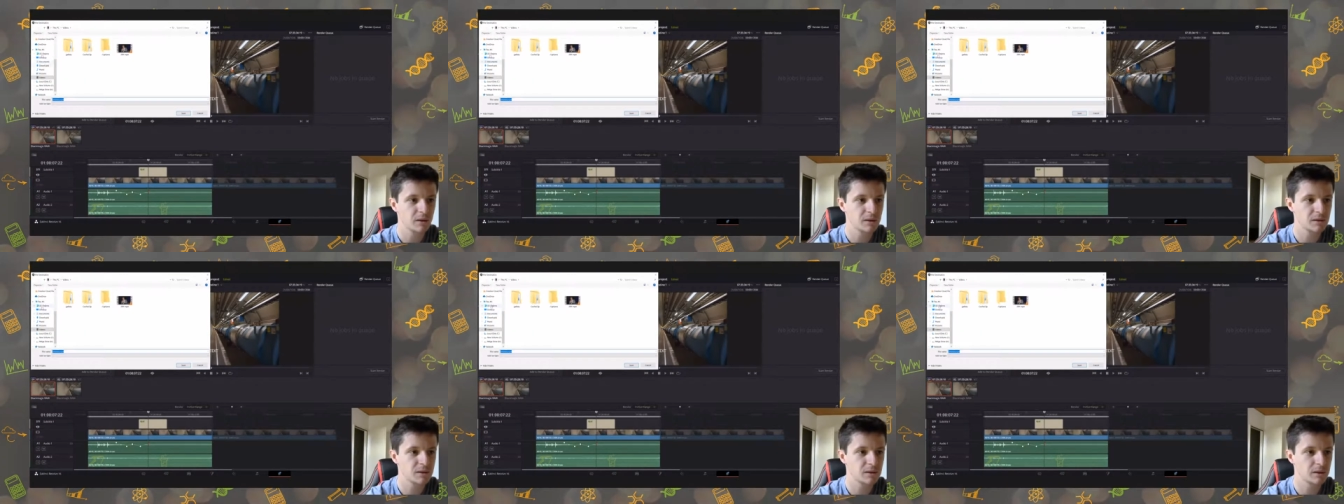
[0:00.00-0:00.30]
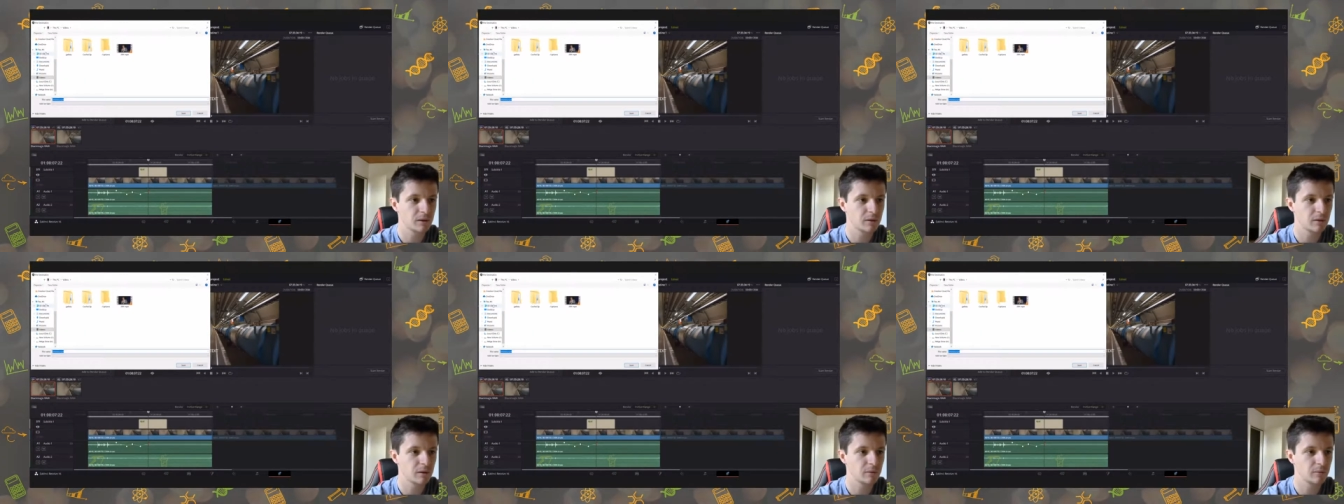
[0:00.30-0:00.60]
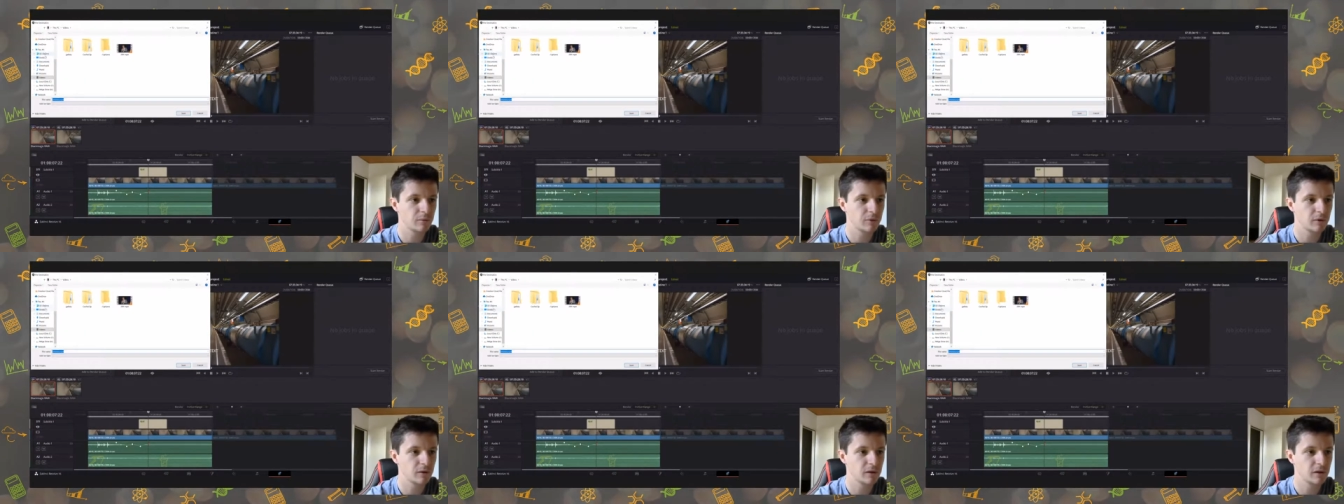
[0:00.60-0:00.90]
So
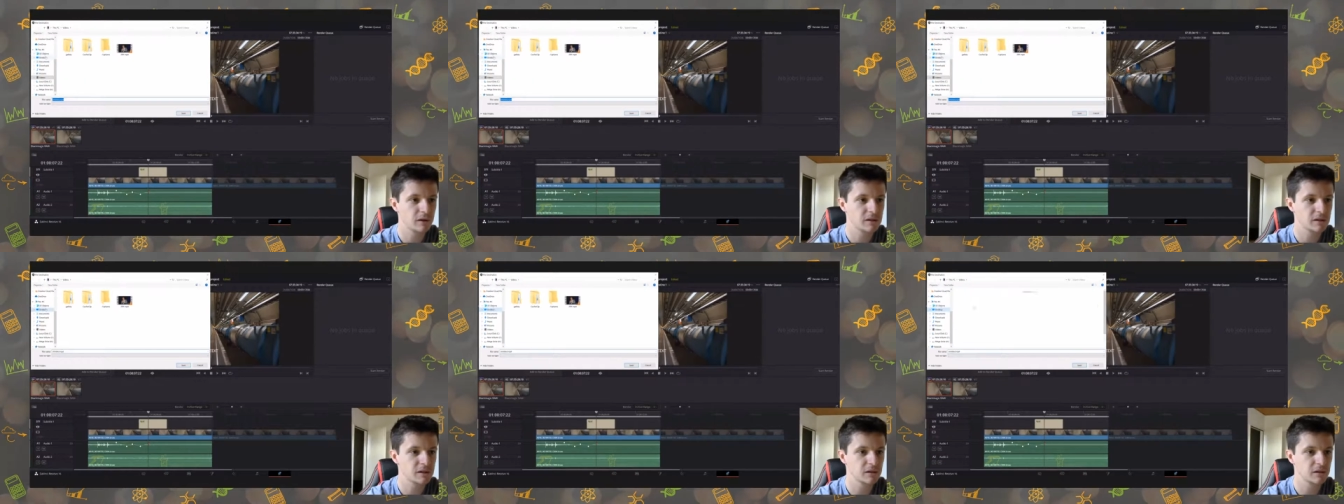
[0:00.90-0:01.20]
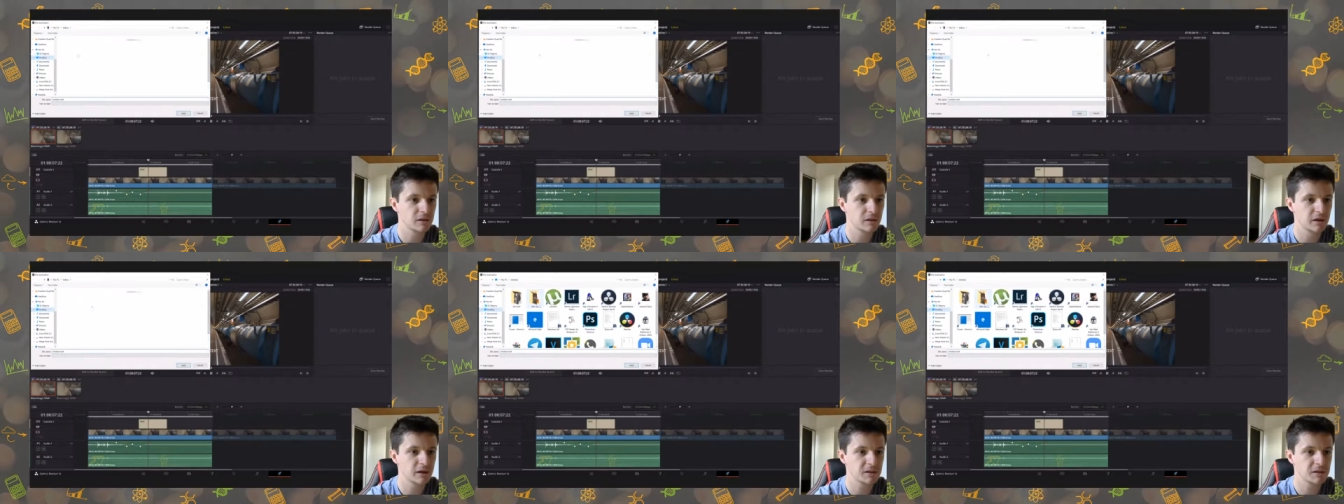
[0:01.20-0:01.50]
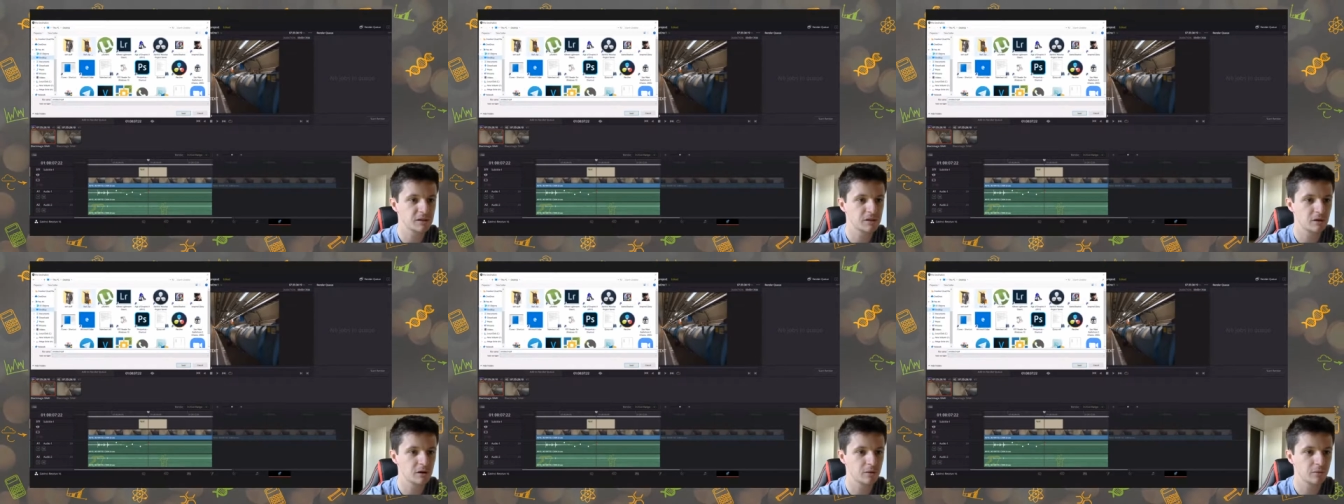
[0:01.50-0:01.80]
I'll put this in the
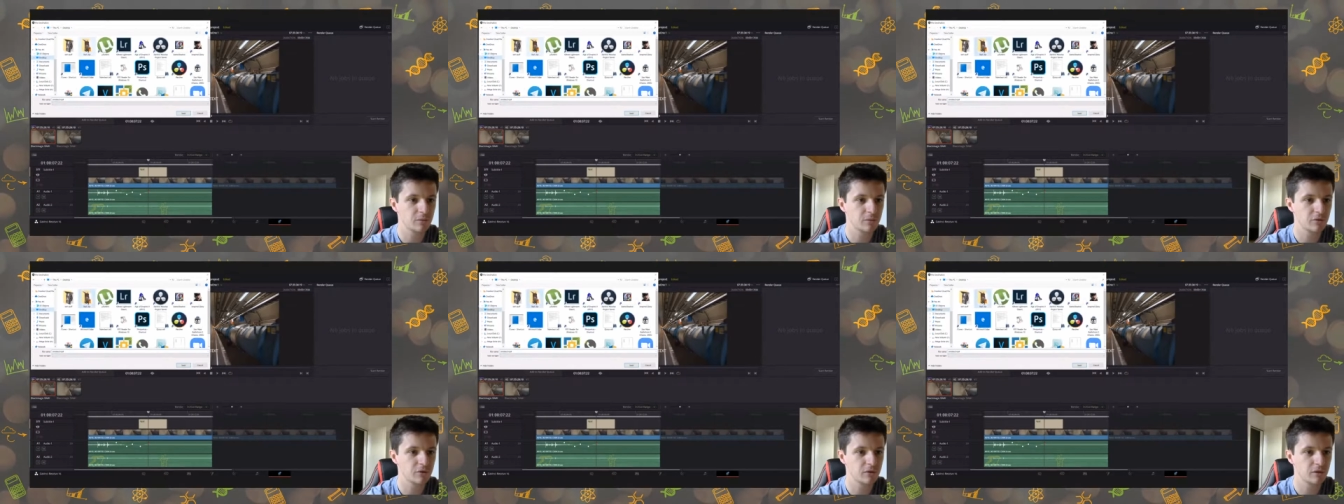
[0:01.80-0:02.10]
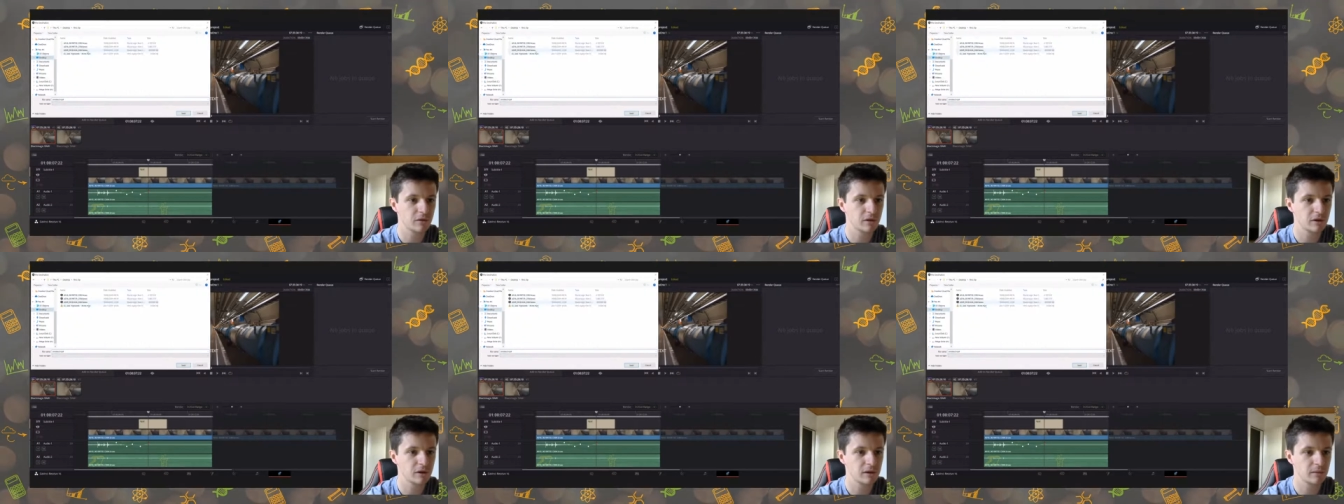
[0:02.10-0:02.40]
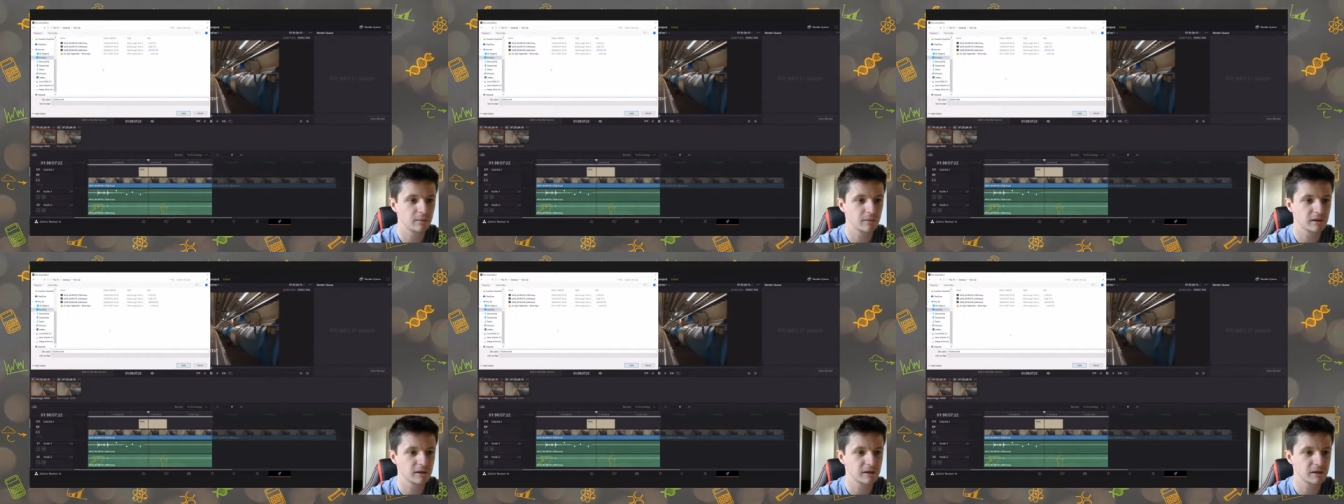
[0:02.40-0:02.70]
desktop,
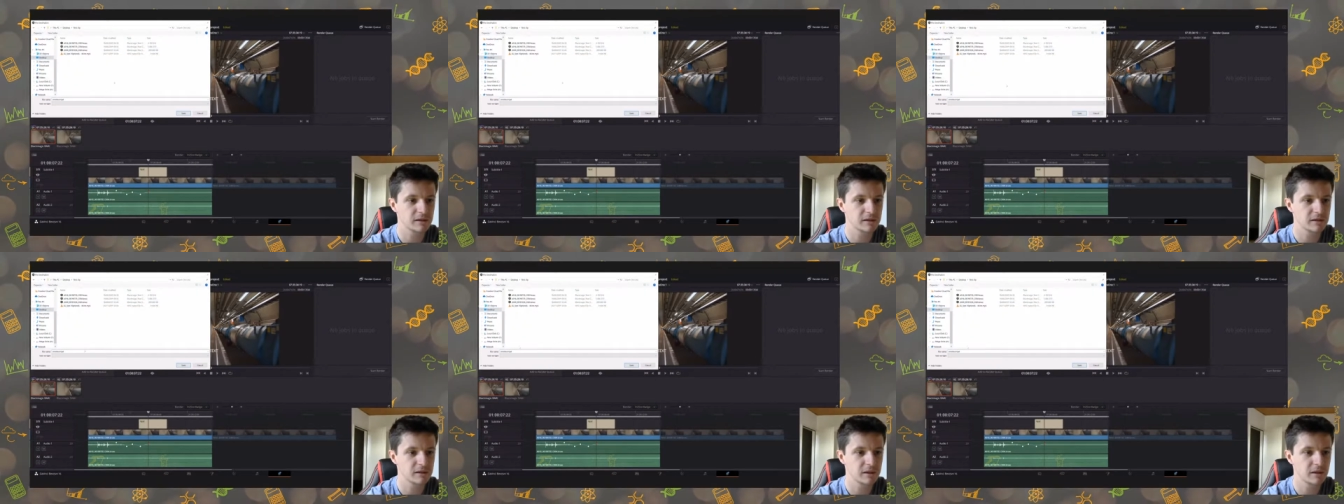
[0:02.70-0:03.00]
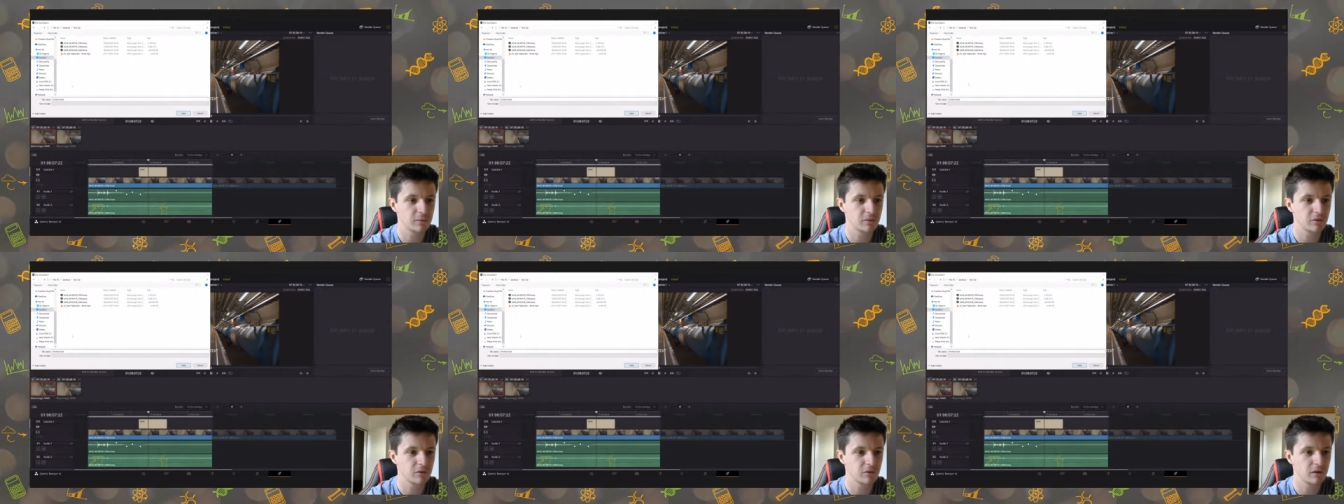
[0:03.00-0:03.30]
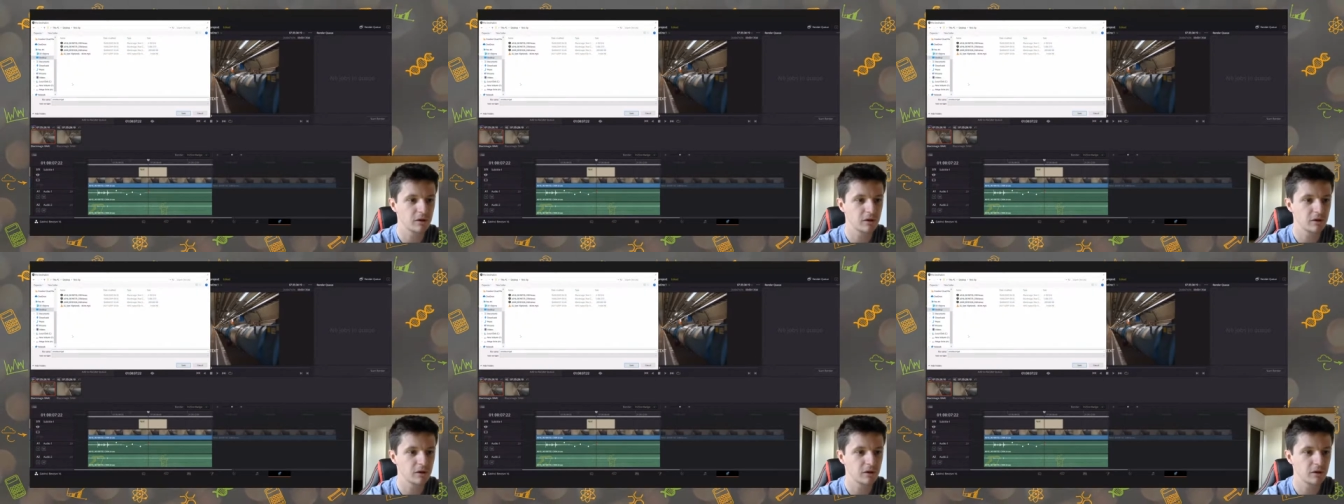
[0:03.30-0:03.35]
This clip,